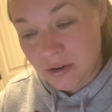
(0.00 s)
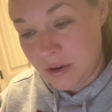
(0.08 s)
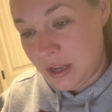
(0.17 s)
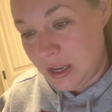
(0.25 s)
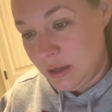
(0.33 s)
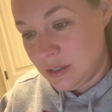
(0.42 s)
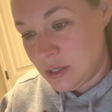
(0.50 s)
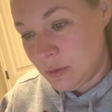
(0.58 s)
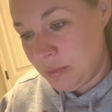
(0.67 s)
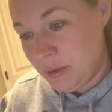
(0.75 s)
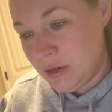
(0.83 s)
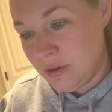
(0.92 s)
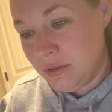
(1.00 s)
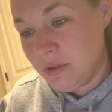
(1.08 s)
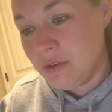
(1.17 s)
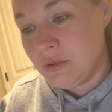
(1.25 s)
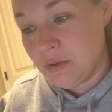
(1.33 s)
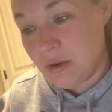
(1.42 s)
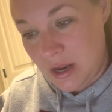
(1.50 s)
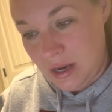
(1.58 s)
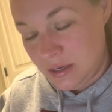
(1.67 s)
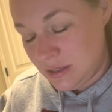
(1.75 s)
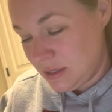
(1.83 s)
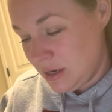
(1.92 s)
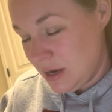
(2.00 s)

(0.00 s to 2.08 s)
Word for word: okay? So, Peter the Great